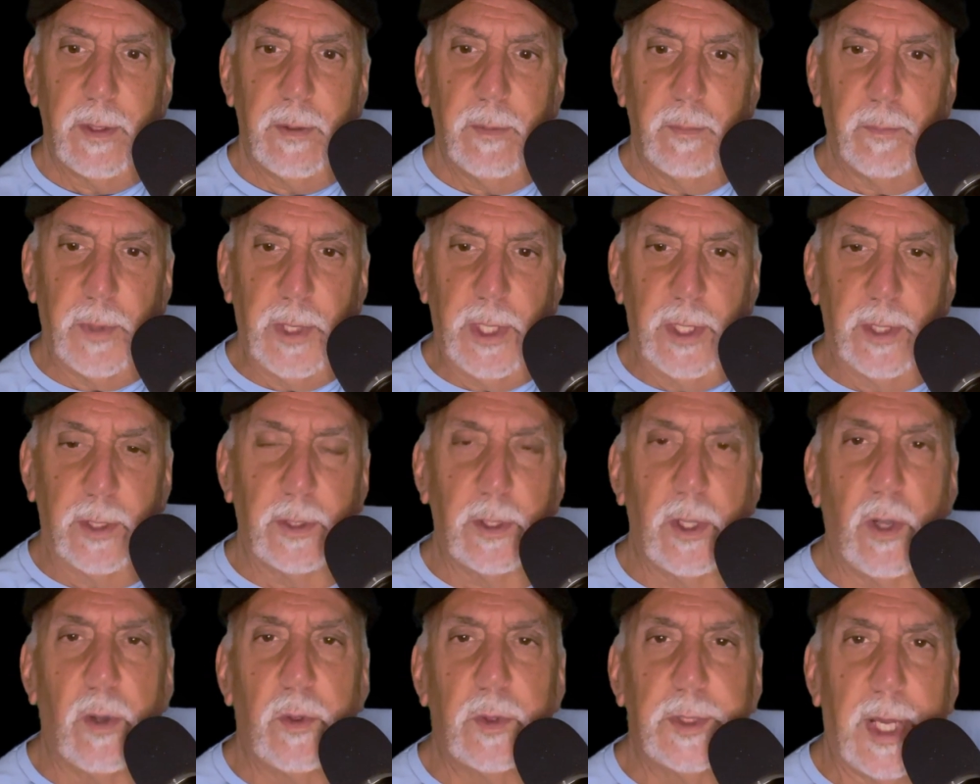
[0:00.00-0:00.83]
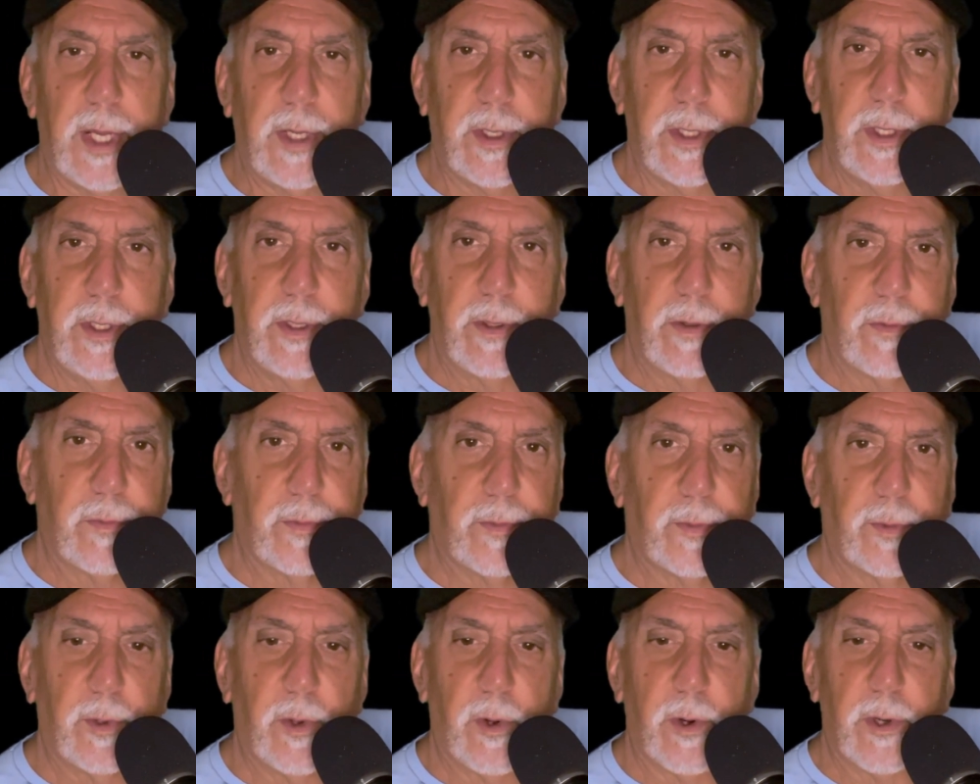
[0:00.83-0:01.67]
being alone down here in
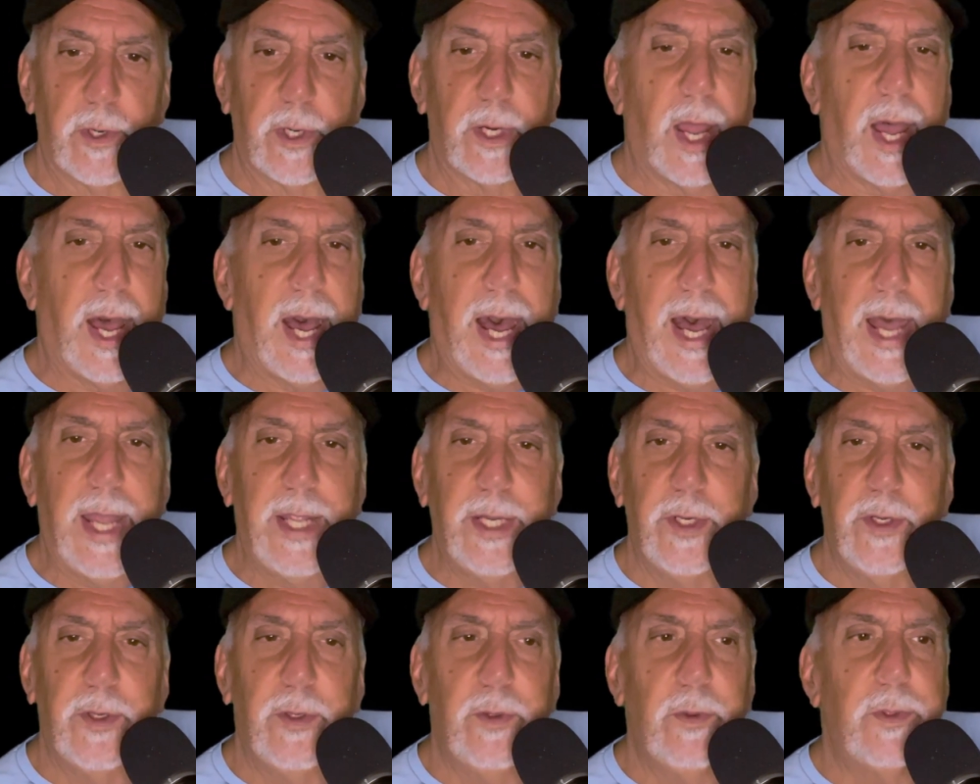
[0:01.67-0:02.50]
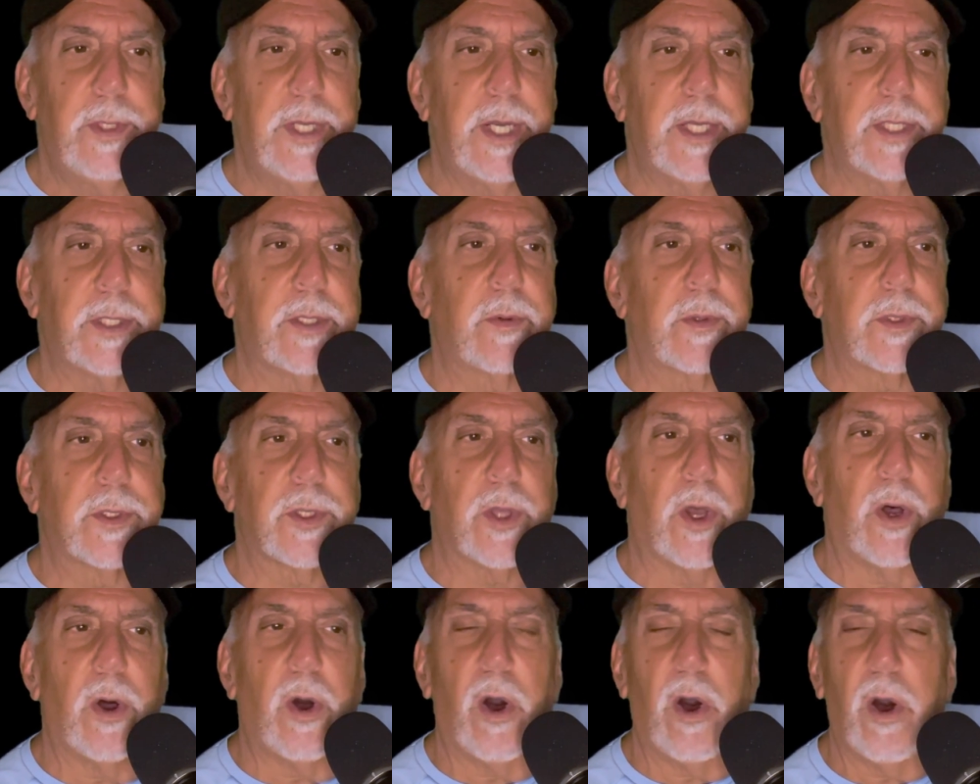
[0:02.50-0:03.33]
Florida, I knew that there was
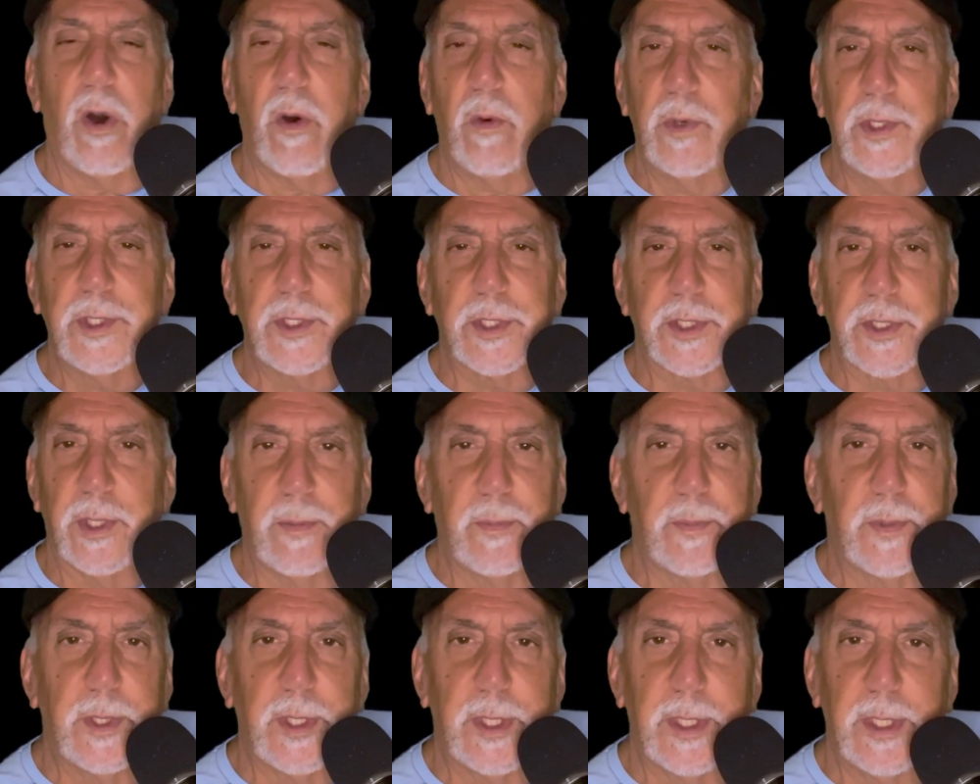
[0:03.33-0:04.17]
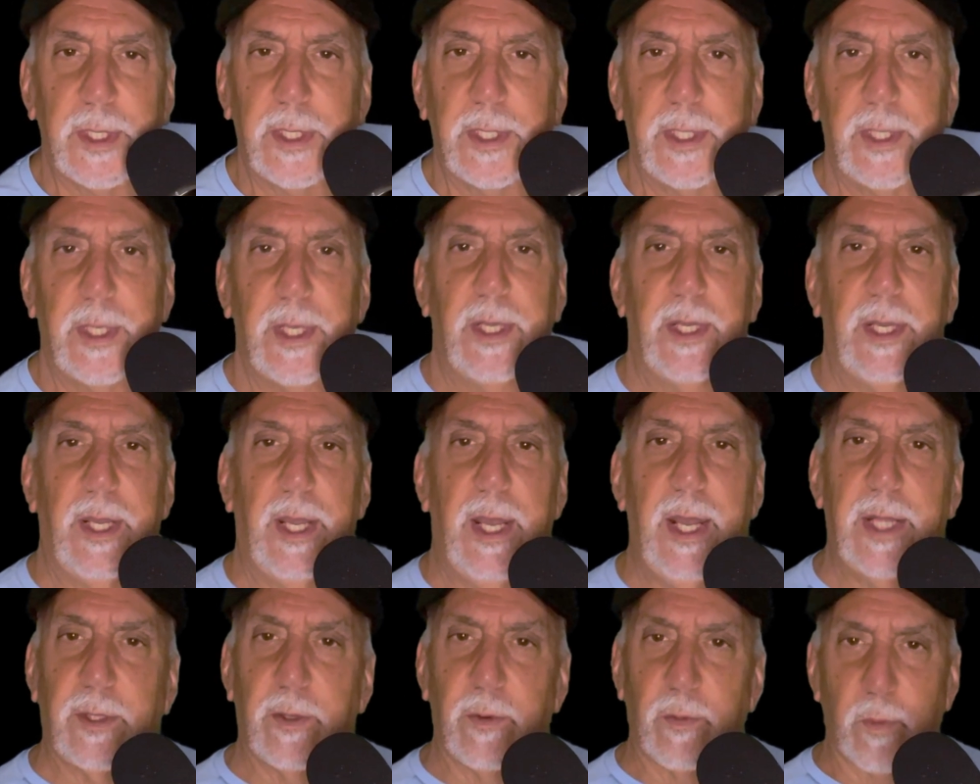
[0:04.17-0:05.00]
always somebody
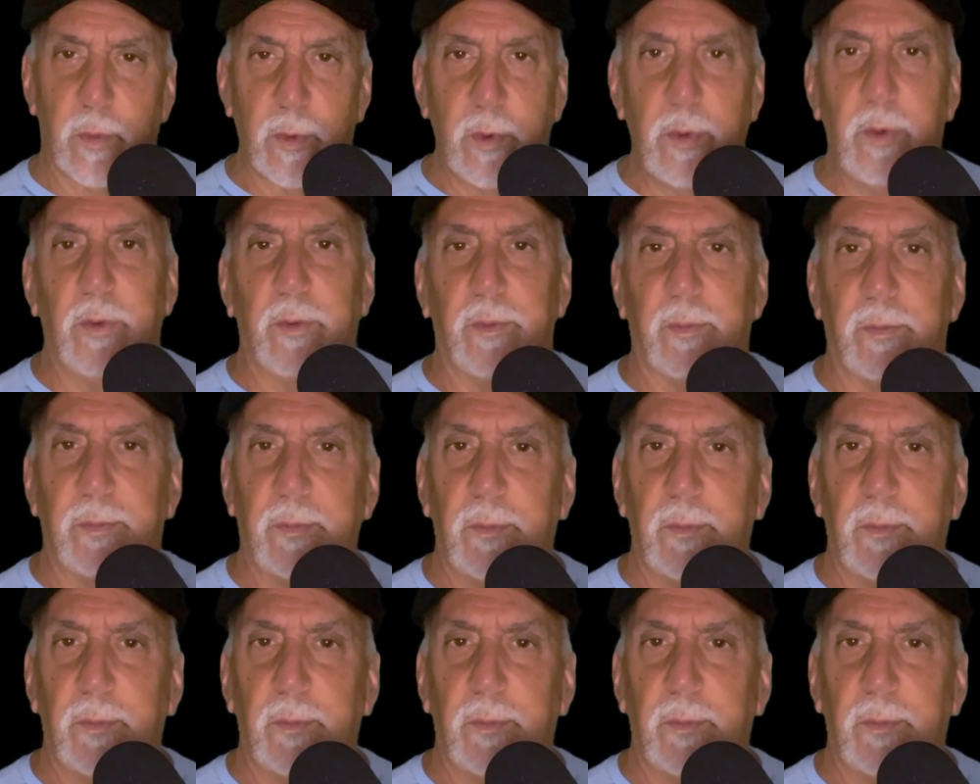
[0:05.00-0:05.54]
at the room.